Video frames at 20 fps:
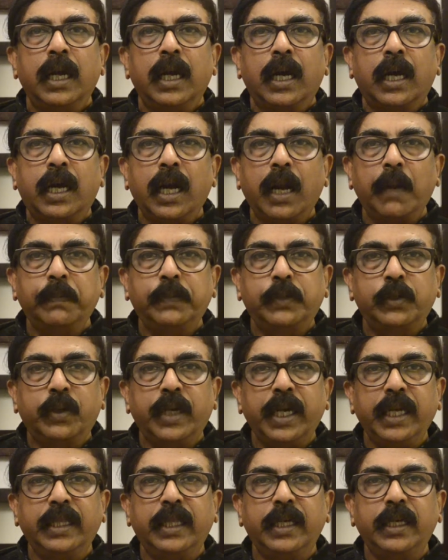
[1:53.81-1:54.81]
clubbed
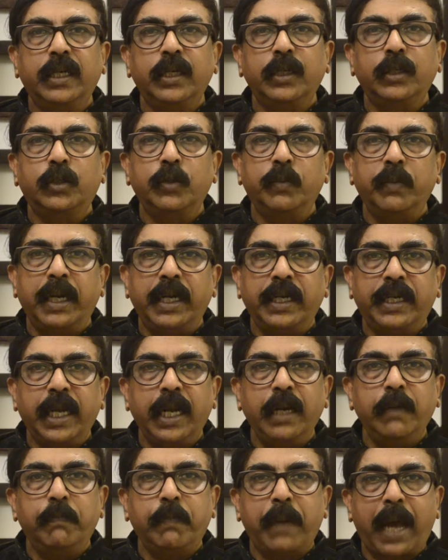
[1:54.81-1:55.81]
together to
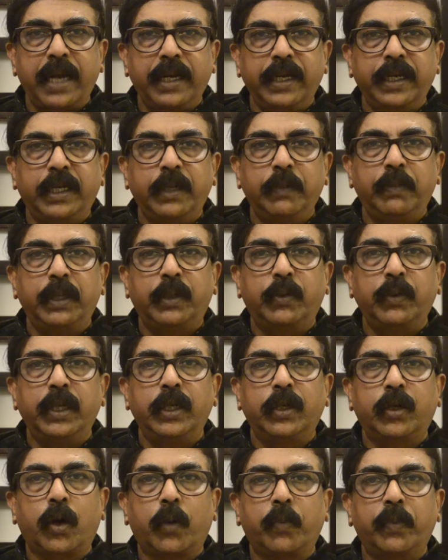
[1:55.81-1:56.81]
maintain parity between
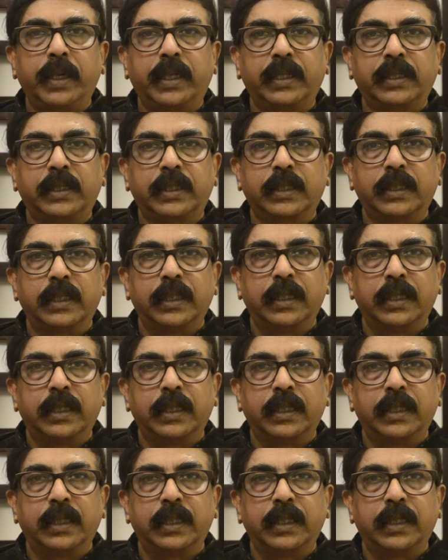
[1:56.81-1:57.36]
topics.